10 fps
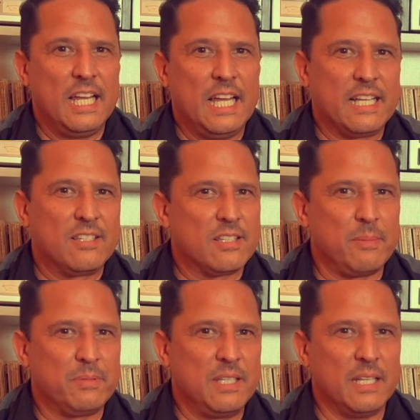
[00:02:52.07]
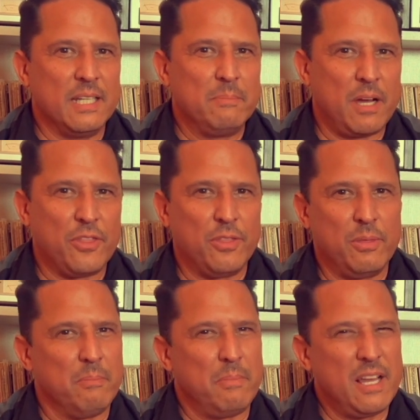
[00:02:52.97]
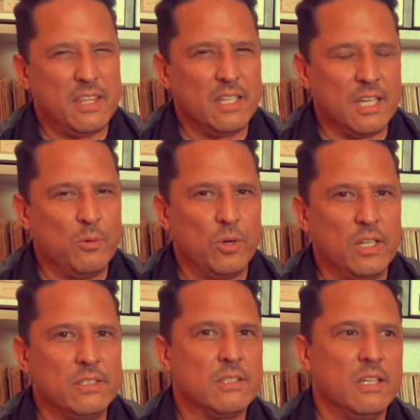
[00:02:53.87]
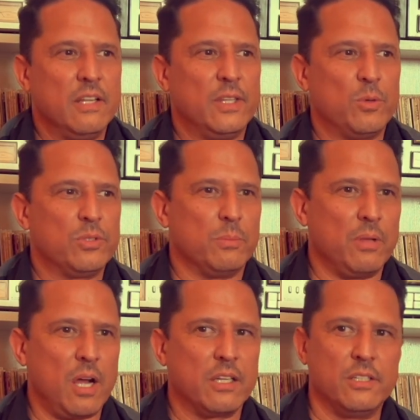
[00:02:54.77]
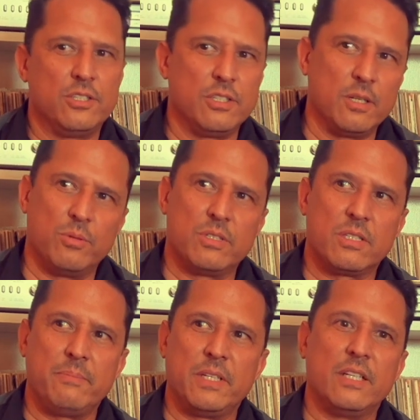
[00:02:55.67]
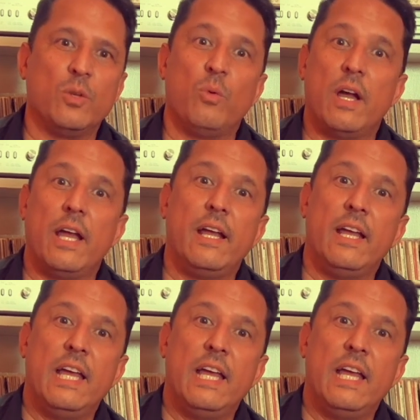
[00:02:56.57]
except that in my thinking was there was a blockage, there was something in the way,